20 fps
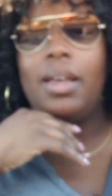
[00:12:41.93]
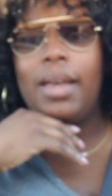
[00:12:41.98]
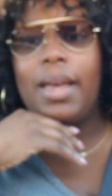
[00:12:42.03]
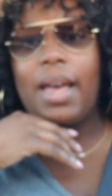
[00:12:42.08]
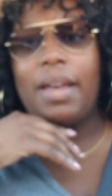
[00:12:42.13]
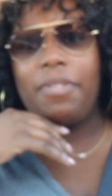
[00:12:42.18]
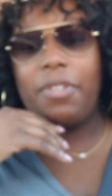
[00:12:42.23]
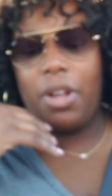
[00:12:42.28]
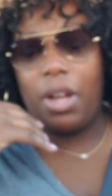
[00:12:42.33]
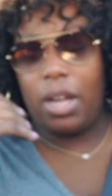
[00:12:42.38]

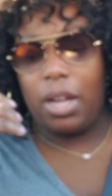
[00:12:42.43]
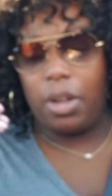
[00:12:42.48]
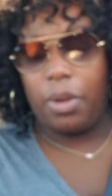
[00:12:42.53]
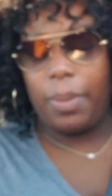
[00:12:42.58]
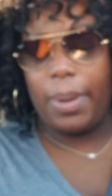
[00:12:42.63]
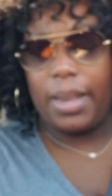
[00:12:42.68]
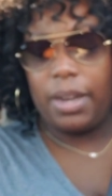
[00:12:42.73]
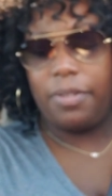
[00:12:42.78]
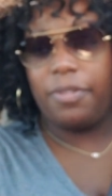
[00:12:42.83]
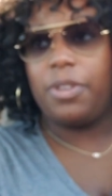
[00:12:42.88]
I've caught
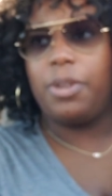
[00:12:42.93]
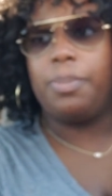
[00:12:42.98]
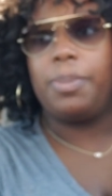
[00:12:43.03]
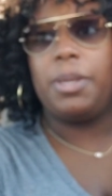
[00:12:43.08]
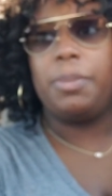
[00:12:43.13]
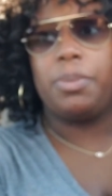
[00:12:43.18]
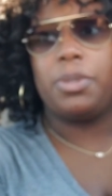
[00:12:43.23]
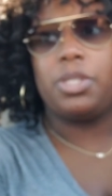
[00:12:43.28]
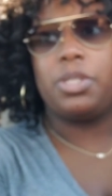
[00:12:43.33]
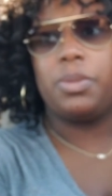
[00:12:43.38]
quite a few
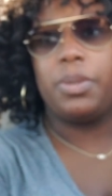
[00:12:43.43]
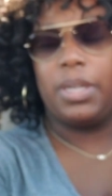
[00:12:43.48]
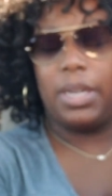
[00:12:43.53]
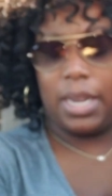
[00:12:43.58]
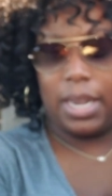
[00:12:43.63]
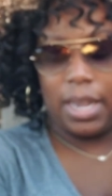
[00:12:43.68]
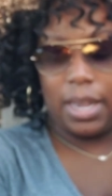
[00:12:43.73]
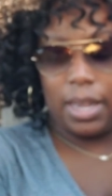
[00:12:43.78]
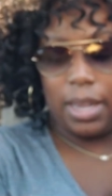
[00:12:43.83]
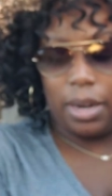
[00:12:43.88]
people doing
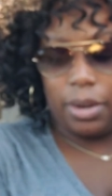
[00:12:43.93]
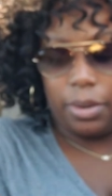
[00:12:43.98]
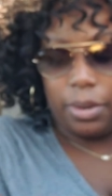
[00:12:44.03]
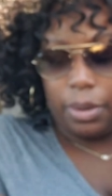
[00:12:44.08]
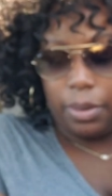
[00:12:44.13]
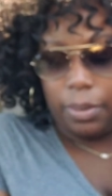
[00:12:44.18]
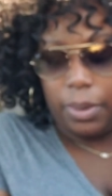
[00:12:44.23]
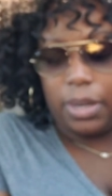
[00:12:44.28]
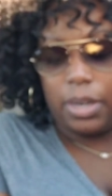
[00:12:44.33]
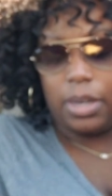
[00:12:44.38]
that. I don't
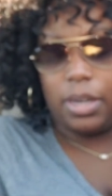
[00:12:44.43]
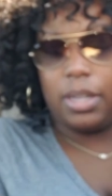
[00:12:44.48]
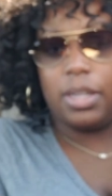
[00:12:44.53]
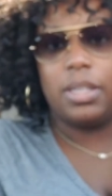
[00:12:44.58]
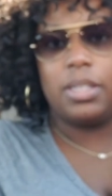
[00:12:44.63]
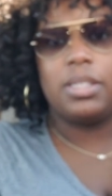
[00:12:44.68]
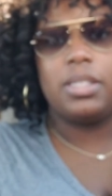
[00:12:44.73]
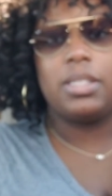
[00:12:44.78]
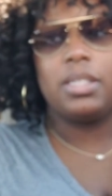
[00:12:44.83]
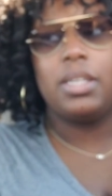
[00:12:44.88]
know what it
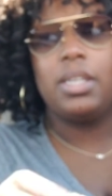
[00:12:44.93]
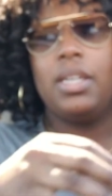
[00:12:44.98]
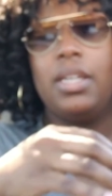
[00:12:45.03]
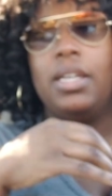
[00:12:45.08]
is.